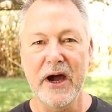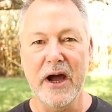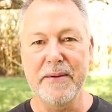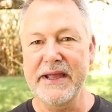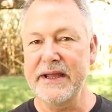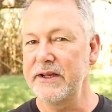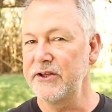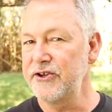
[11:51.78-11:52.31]
I
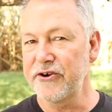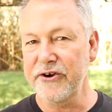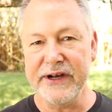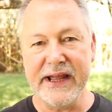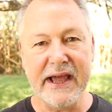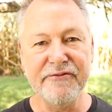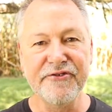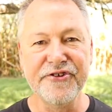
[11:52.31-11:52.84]
mean, you're
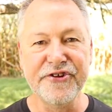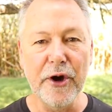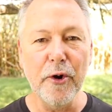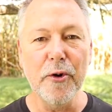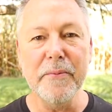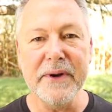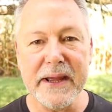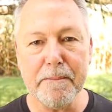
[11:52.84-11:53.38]
gonna have
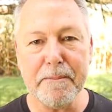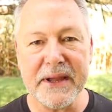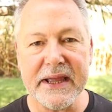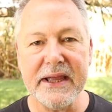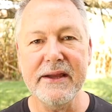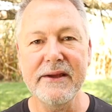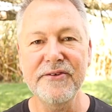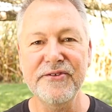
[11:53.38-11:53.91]
so many
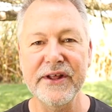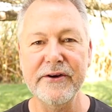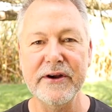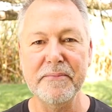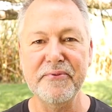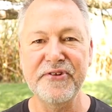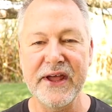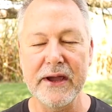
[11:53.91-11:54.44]
bees that are
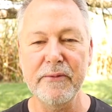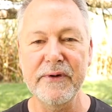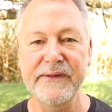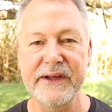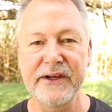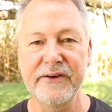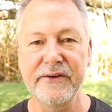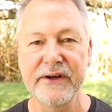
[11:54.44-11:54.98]
upset
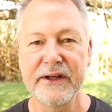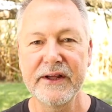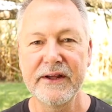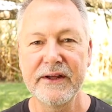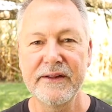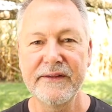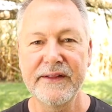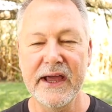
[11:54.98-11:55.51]
with you
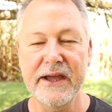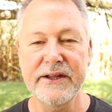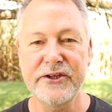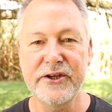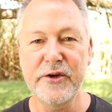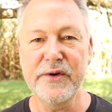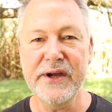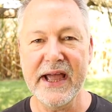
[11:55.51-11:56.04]
that
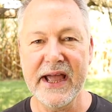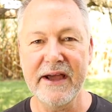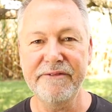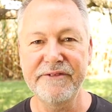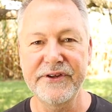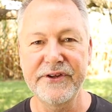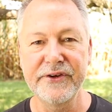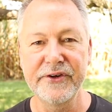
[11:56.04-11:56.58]
you
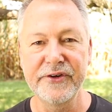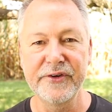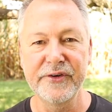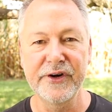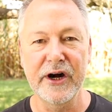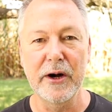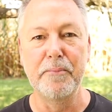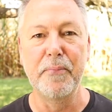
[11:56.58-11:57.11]
have
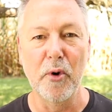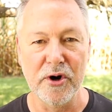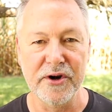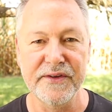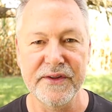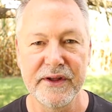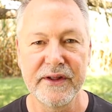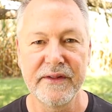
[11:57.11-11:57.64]
to
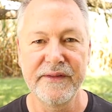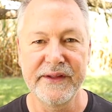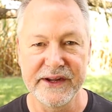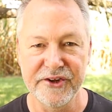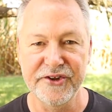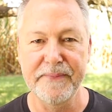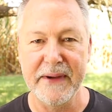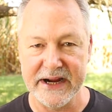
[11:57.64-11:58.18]
abort the
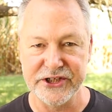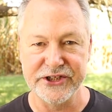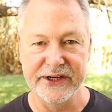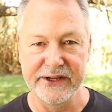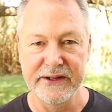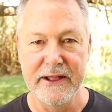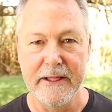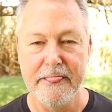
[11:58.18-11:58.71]
inspection.
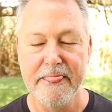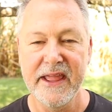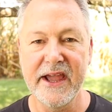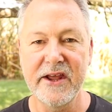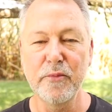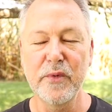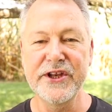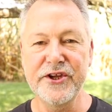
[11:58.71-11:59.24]

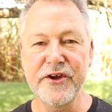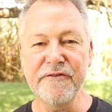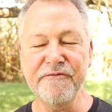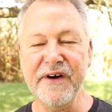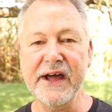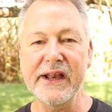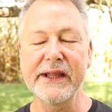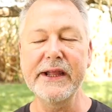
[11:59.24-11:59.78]
And when you
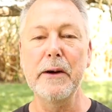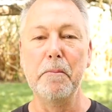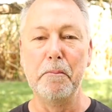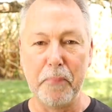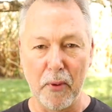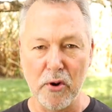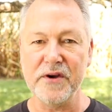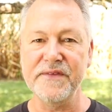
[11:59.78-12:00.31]
finally
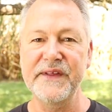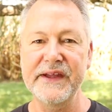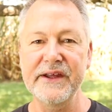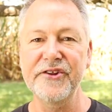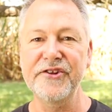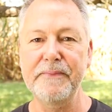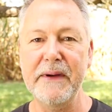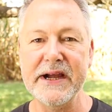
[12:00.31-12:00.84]
abort the
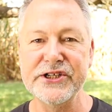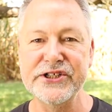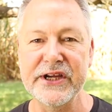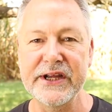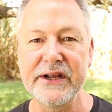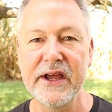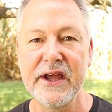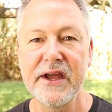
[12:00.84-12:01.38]

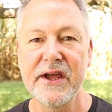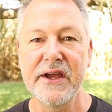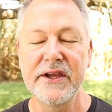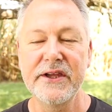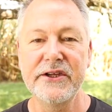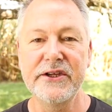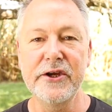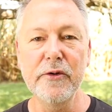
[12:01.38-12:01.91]
inspection,
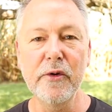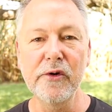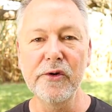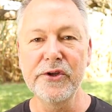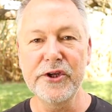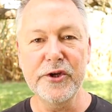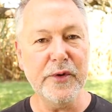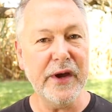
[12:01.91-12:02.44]
you
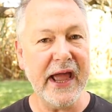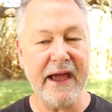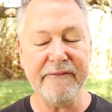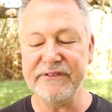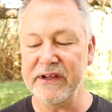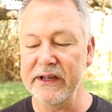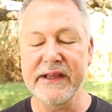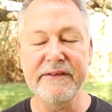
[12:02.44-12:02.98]

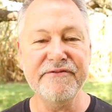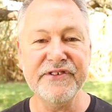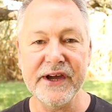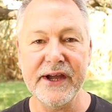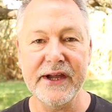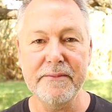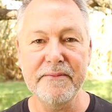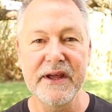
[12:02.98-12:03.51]
have to leave
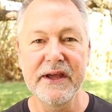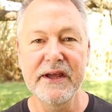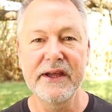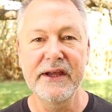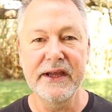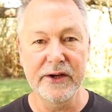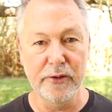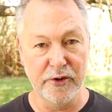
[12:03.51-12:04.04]
time
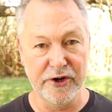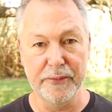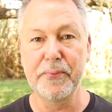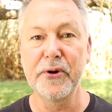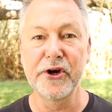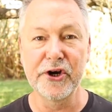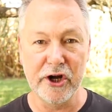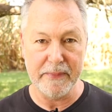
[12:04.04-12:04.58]
in order to
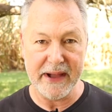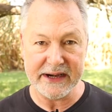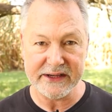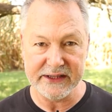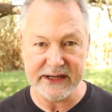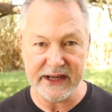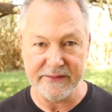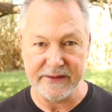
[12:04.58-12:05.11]
put back
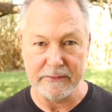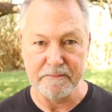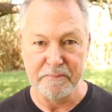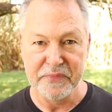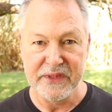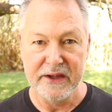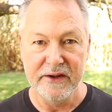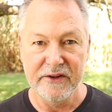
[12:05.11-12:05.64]
together.
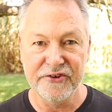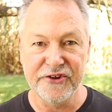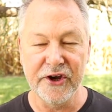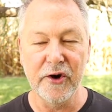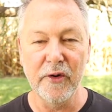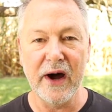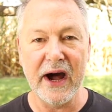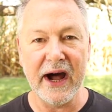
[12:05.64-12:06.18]

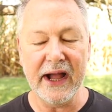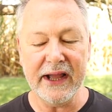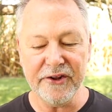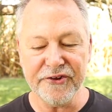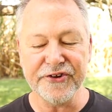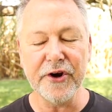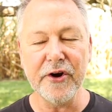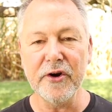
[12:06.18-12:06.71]
So I
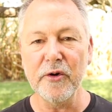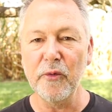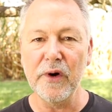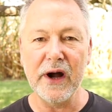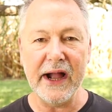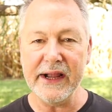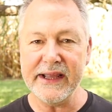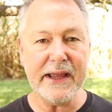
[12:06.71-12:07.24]

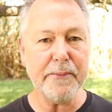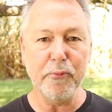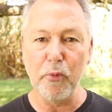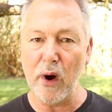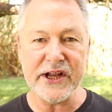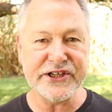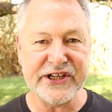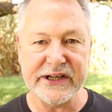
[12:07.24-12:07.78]
keep
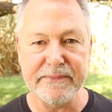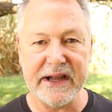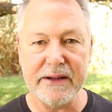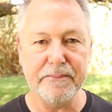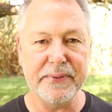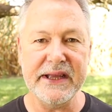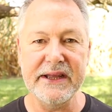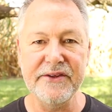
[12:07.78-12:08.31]
watching my
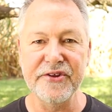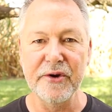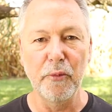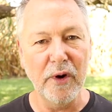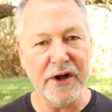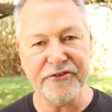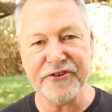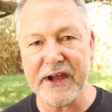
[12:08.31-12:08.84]
bees,
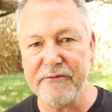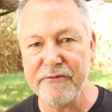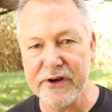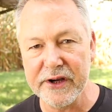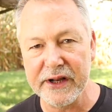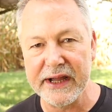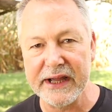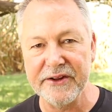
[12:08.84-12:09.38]
and once I
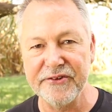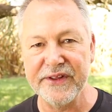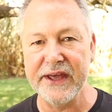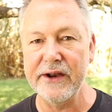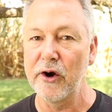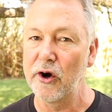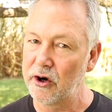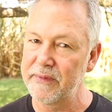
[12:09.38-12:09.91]
realize
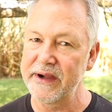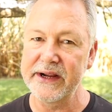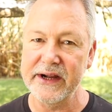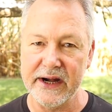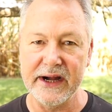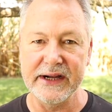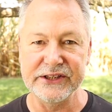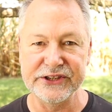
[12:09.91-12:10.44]
that, oh my
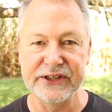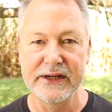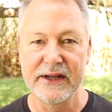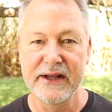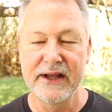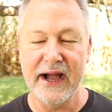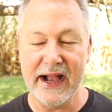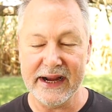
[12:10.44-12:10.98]
gosh,
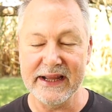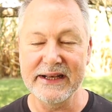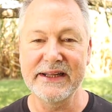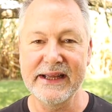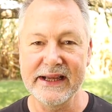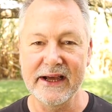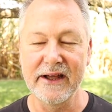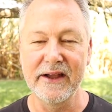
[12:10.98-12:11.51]
I can
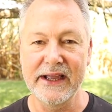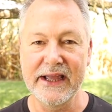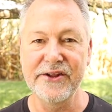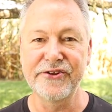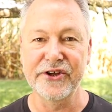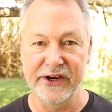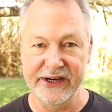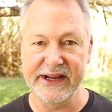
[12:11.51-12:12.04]
tell
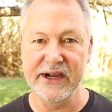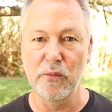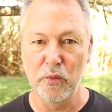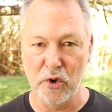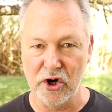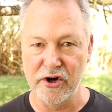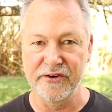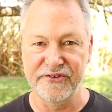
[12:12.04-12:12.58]
it's gonna get
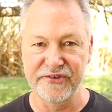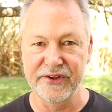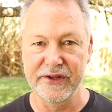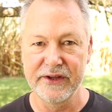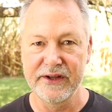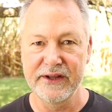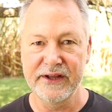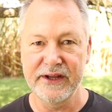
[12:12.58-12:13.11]
worse
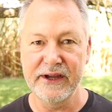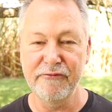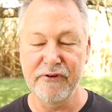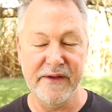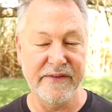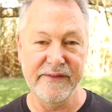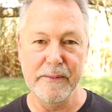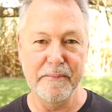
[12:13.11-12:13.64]

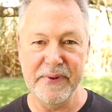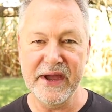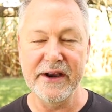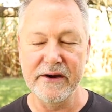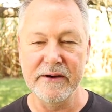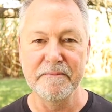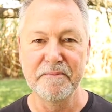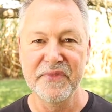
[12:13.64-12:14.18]
rather than
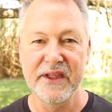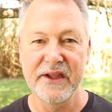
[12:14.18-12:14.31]
better,